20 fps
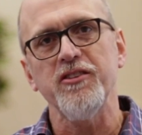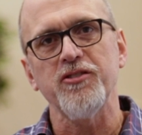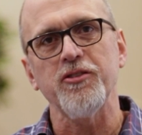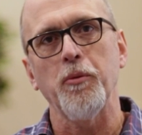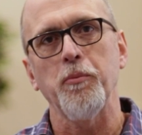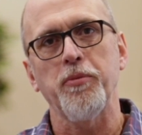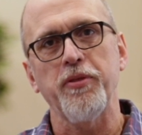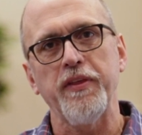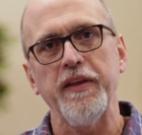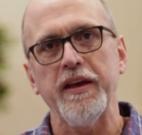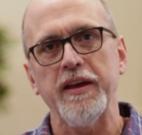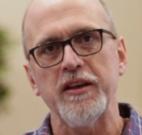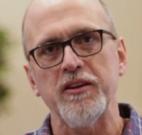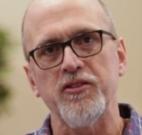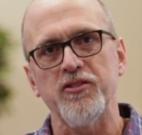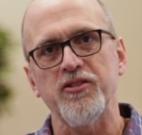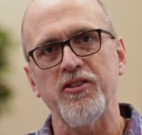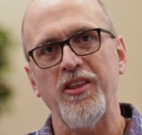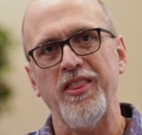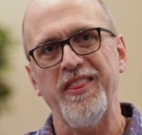some
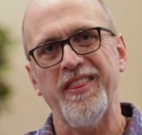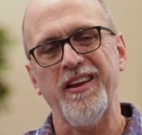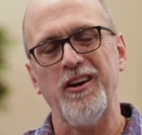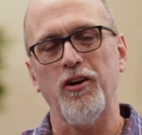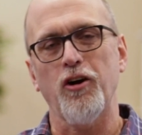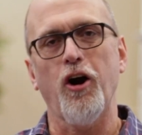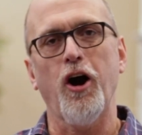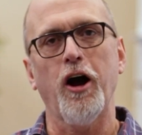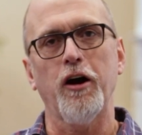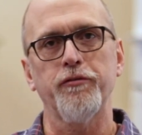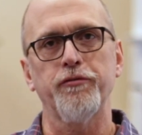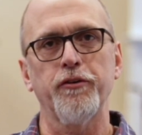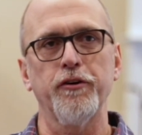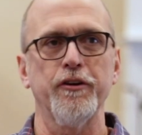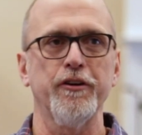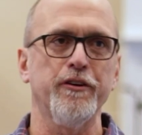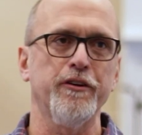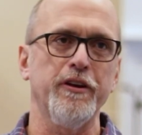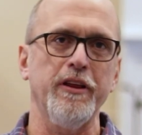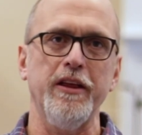things that are
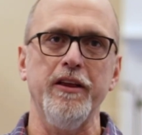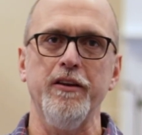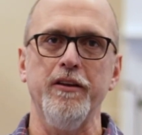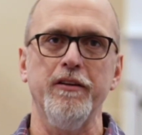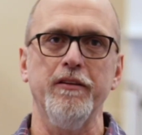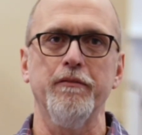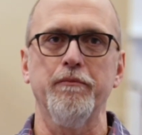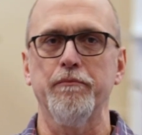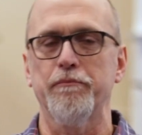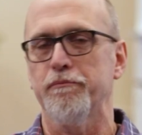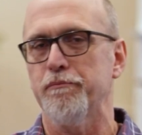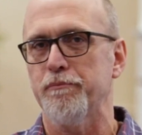offered